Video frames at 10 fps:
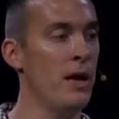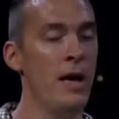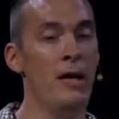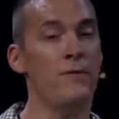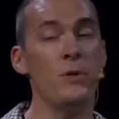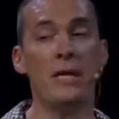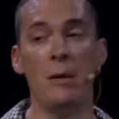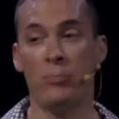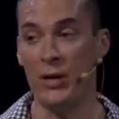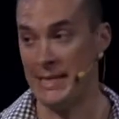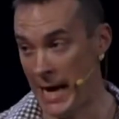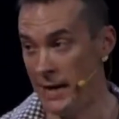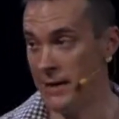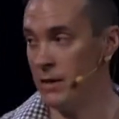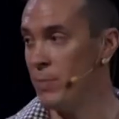If you keep
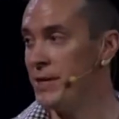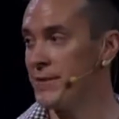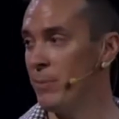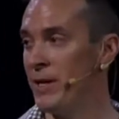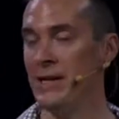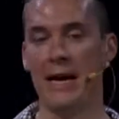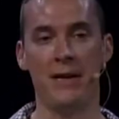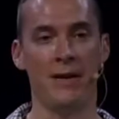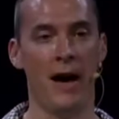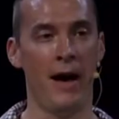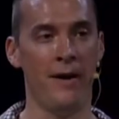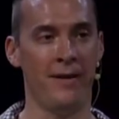pretending to be somebody that you're not,